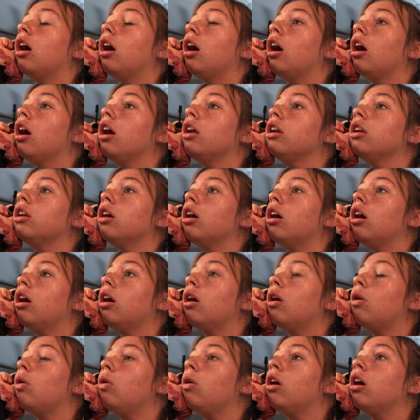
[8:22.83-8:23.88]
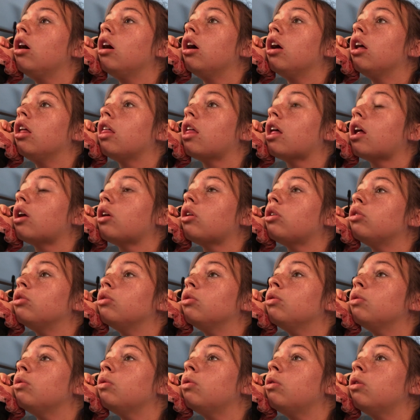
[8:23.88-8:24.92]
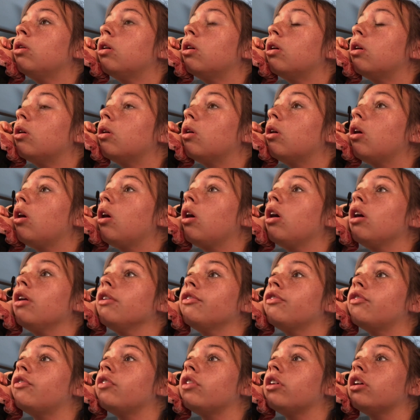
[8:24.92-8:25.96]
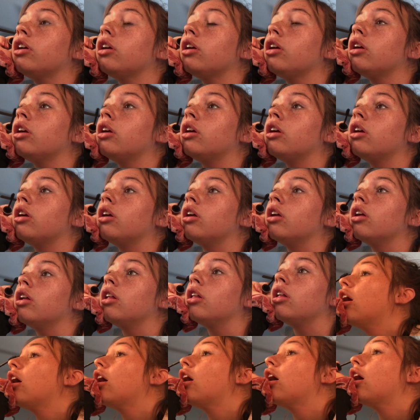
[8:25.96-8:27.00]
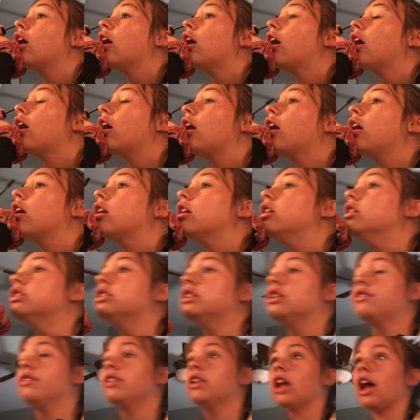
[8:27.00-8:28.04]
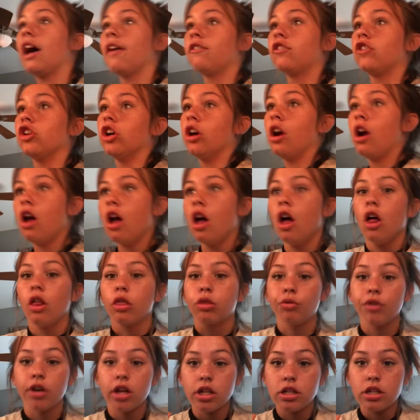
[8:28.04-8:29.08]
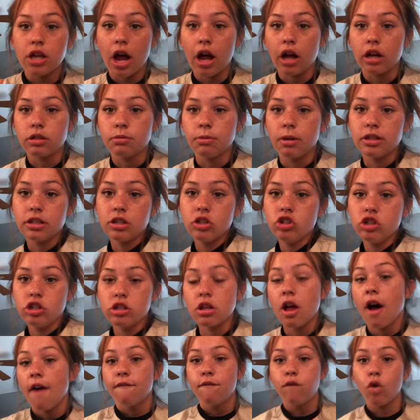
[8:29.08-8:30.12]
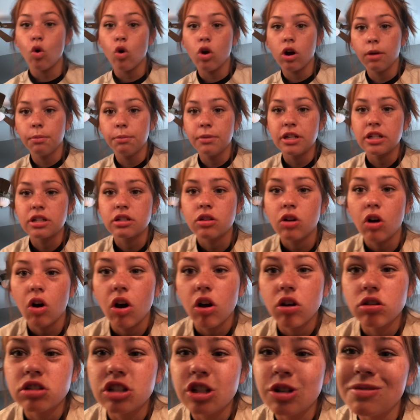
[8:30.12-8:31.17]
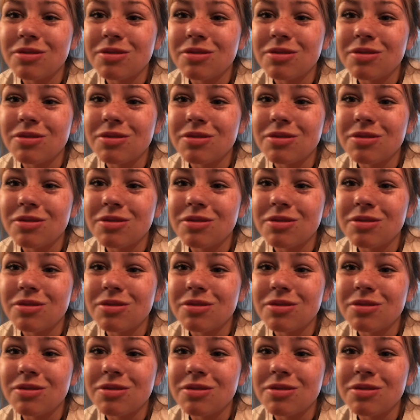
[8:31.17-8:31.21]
I know that you are feeling. Because even after three text messages, four missed calls,